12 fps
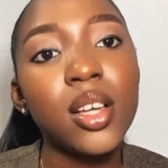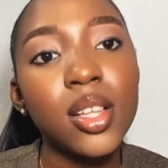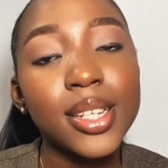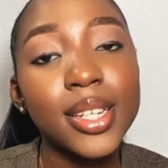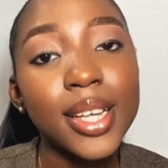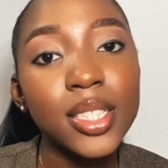The
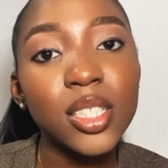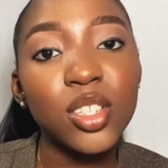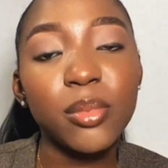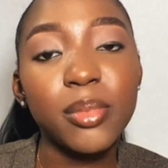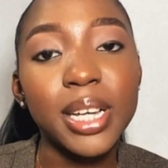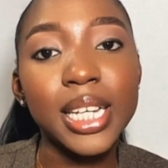next thing
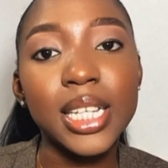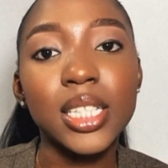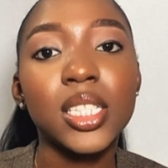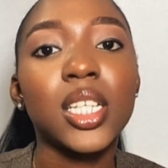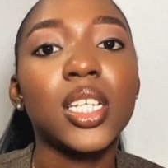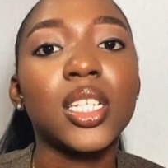on my list
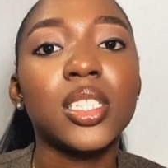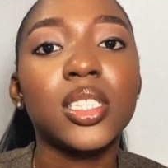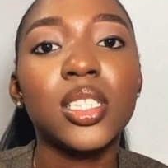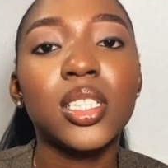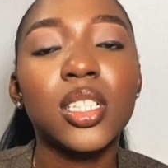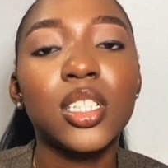is